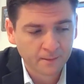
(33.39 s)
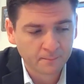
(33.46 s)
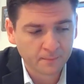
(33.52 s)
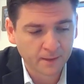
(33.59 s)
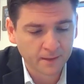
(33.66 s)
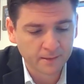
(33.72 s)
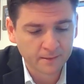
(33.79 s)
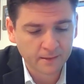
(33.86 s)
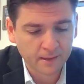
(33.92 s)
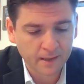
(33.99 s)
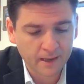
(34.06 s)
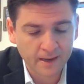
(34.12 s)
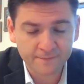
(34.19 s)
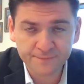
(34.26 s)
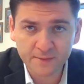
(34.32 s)
But
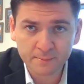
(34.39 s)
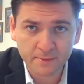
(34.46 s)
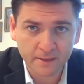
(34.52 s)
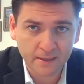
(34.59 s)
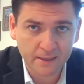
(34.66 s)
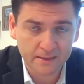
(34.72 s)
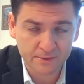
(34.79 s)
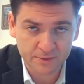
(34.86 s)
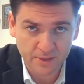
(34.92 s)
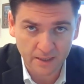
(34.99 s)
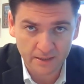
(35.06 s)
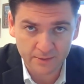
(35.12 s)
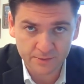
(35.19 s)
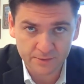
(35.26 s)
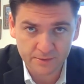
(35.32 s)
everybody has
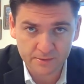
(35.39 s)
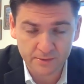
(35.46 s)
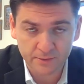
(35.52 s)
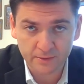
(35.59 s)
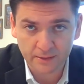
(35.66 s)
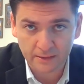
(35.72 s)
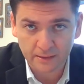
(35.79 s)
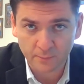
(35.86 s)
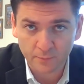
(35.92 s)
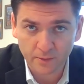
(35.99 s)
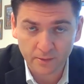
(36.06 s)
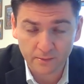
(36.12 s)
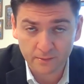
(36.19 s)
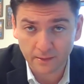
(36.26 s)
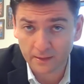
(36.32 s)
challenges they're dealing
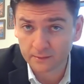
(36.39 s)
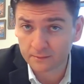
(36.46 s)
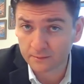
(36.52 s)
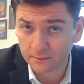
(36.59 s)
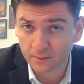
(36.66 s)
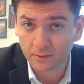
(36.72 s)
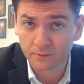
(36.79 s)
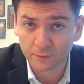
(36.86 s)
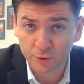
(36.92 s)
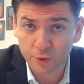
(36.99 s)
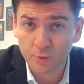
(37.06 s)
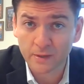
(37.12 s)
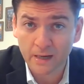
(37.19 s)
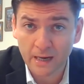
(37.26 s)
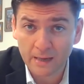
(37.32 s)
with that,
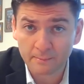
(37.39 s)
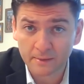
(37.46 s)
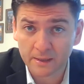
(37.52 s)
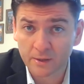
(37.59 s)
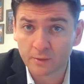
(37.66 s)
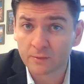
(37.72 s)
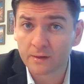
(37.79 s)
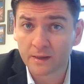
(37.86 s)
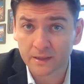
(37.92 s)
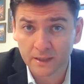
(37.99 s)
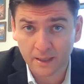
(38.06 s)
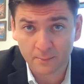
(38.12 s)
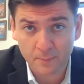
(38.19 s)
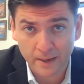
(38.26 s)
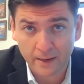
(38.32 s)
you and I may know
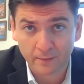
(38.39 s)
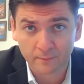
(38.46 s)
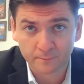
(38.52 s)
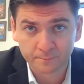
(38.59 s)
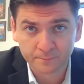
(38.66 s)
nothing about.